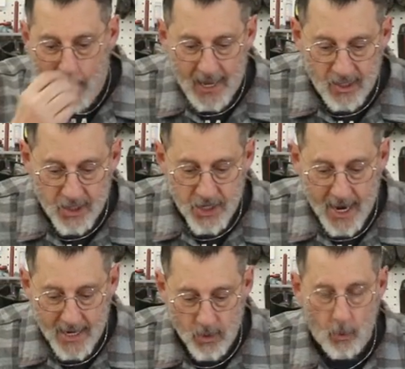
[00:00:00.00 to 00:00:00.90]
And in
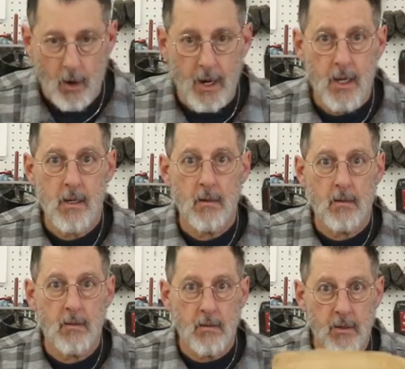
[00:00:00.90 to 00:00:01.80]
January,
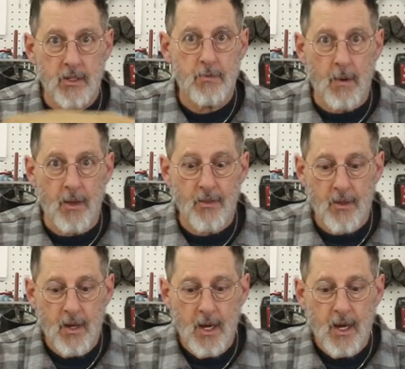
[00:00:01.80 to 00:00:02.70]
this month,
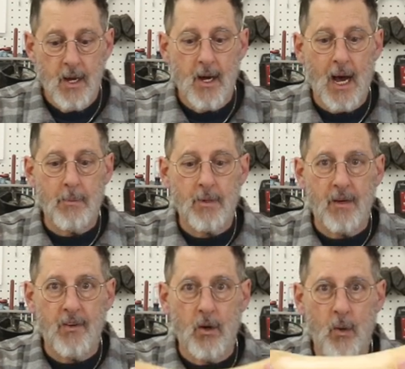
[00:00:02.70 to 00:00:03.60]
I'm
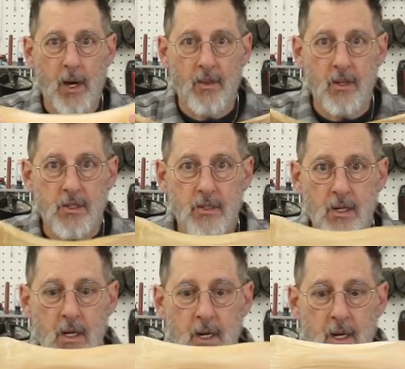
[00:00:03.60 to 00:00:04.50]
giving away this,